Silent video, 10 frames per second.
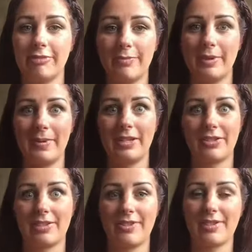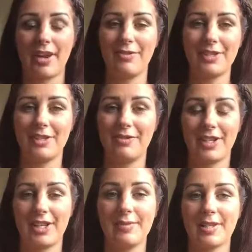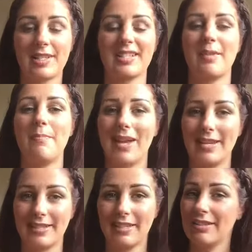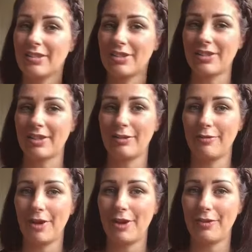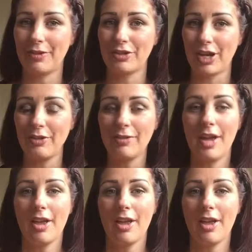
from your pictures of your selfies and your videos because it's amazing and it's just going to fly off the shelf.